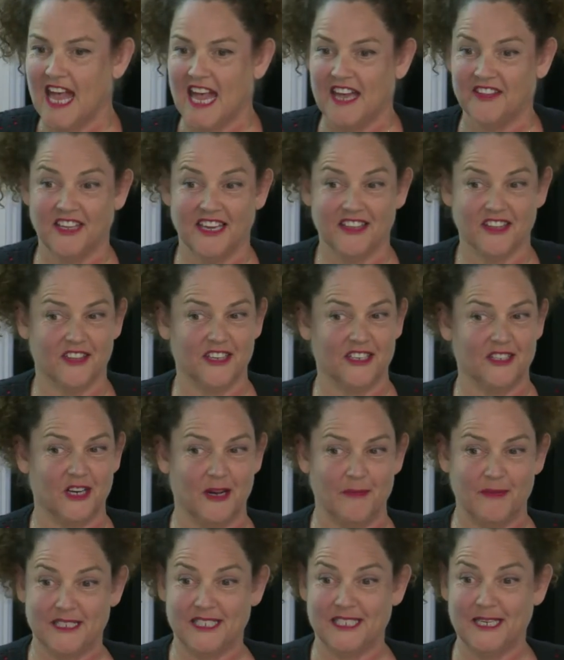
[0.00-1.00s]
And the other thing that
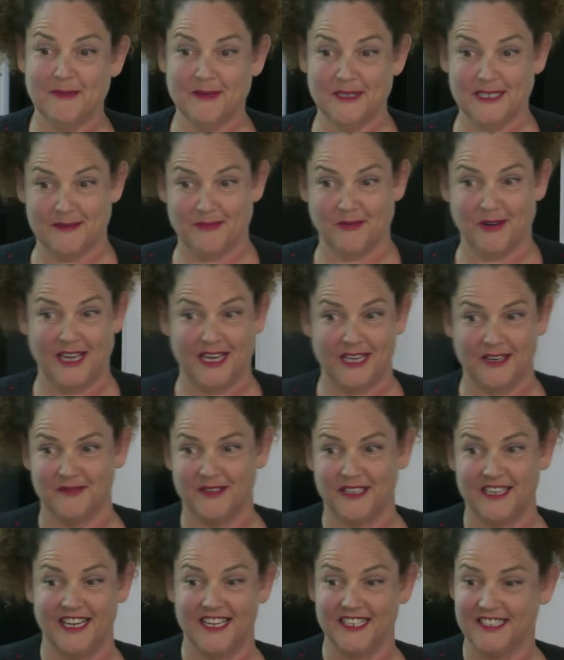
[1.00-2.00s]
I'm exceptionally proud of
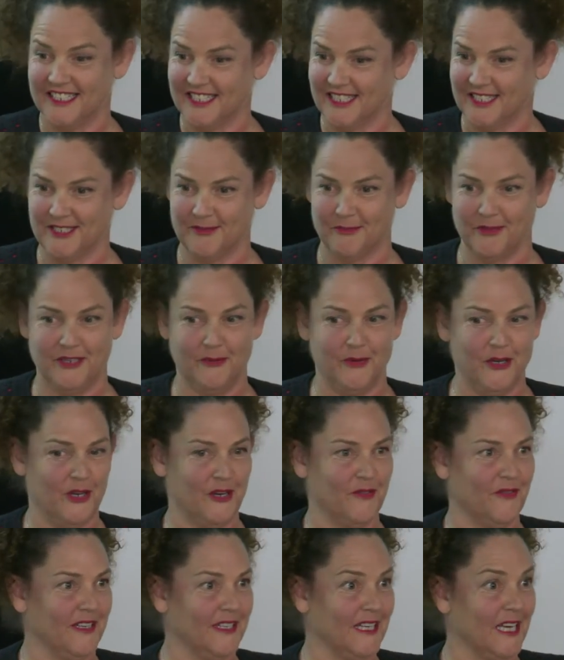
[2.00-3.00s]
announcing is we, we
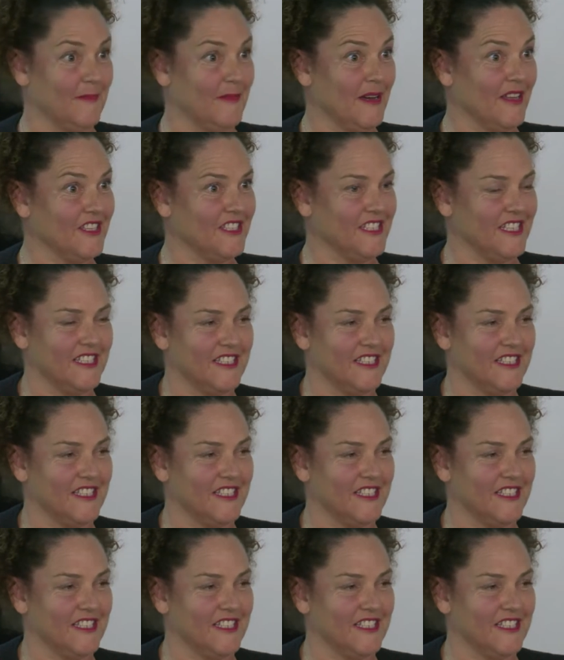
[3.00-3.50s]
only found out about this